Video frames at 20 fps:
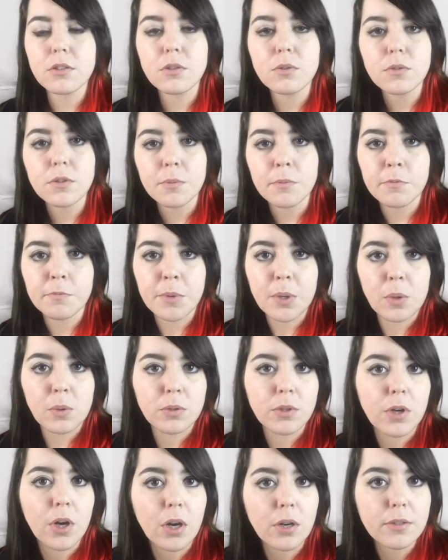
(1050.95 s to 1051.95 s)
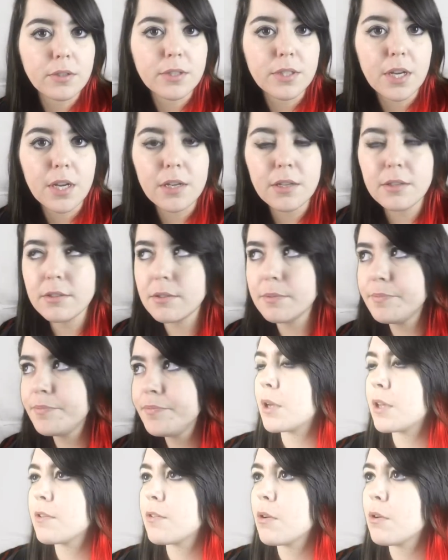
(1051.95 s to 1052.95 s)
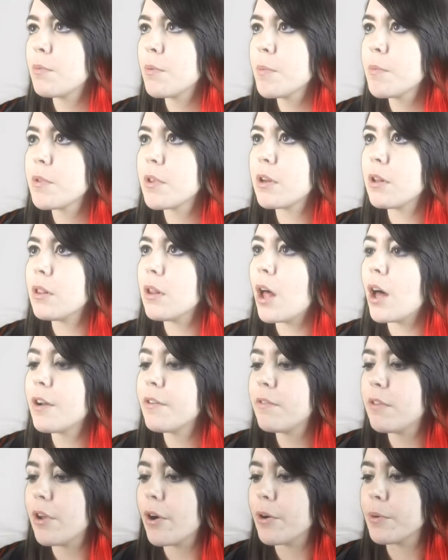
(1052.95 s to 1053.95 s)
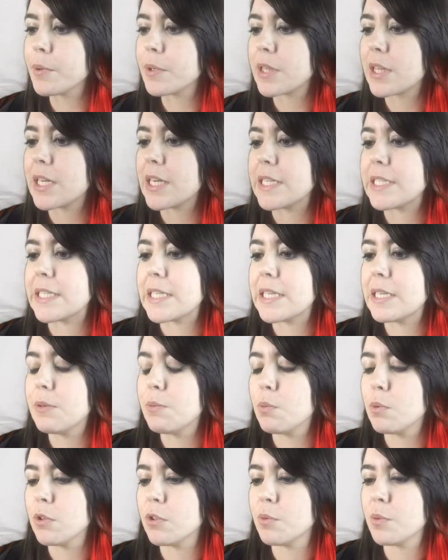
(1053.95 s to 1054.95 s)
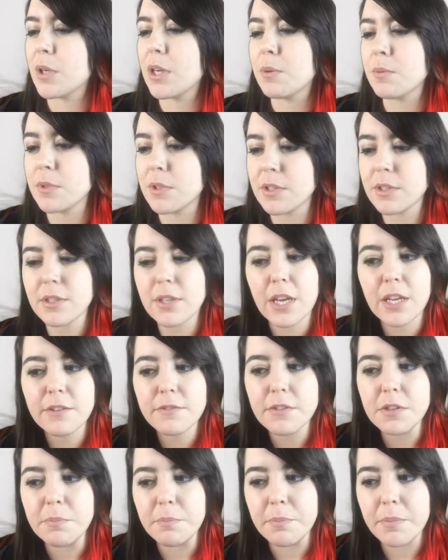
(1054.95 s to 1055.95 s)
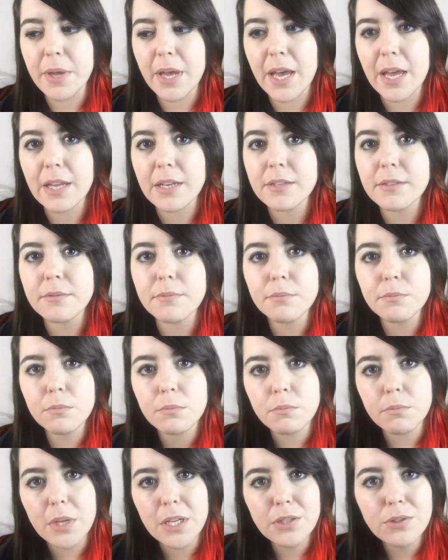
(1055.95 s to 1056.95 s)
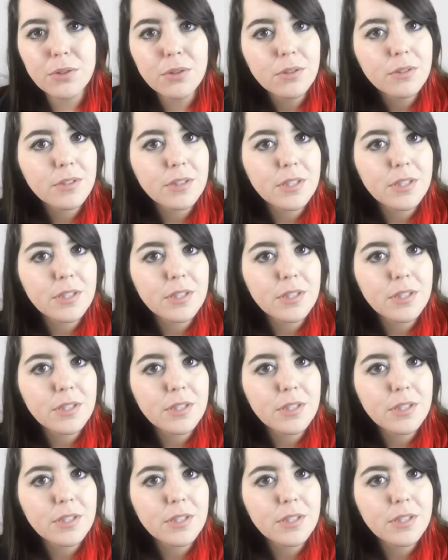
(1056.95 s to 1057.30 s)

to some of my older art styles, because I remember that a lot of the artwork that I did was when I was kind of in a bad mental